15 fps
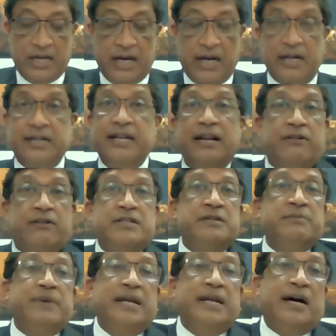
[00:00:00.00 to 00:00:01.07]
Uh,
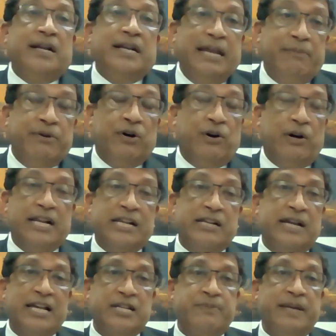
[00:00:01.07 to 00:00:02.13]
terrorism in our neighborhood
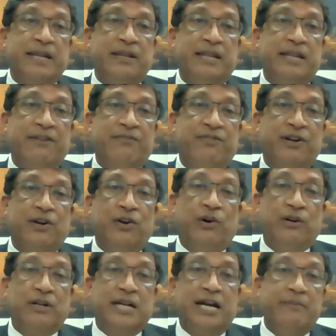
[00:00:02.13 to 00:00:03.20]
has been there for a
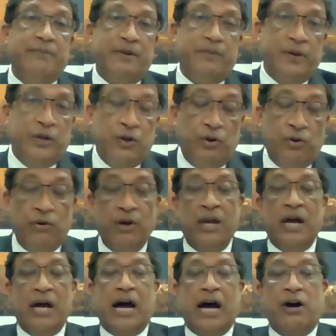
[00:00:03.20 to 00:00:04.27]
long time, and we know
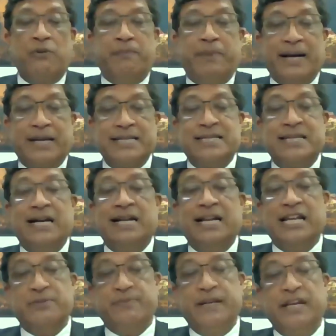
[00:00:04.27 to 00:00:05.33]
how Pakistan
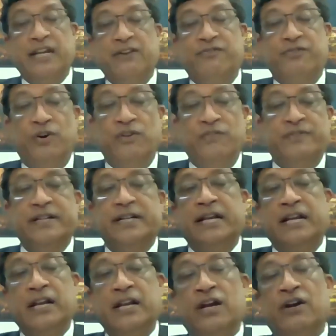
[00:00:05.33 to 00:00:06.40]
has been involved in
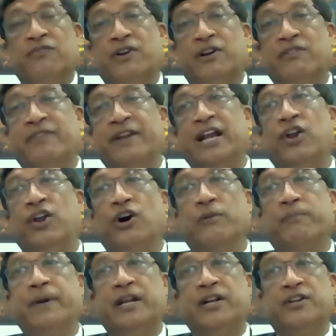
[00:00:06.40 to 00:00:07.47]
it for a very long
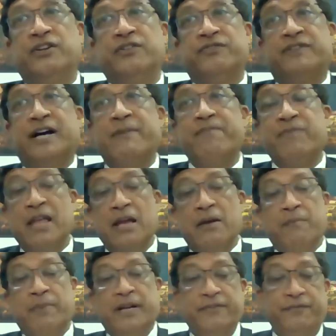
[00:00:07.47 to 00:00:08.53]
period of time.
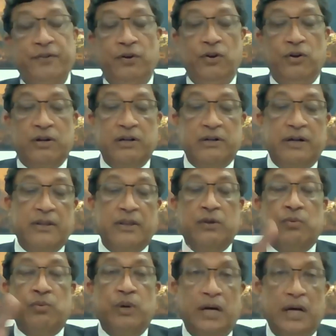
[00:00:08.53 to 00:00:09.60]
But if you look around the
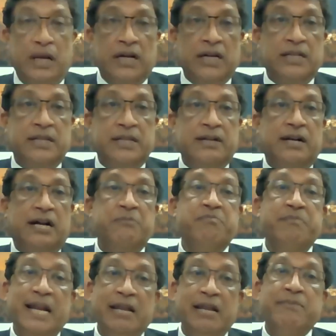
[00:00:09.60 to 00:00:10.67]
world, there are
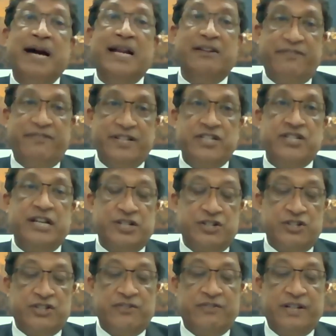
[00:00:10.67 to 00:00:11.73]
many
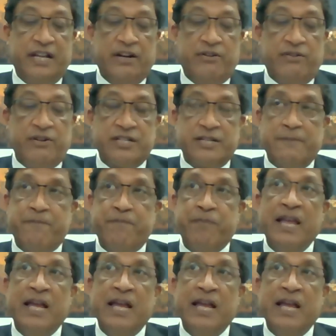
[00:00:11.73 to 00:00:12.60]
manifestations of terrorism.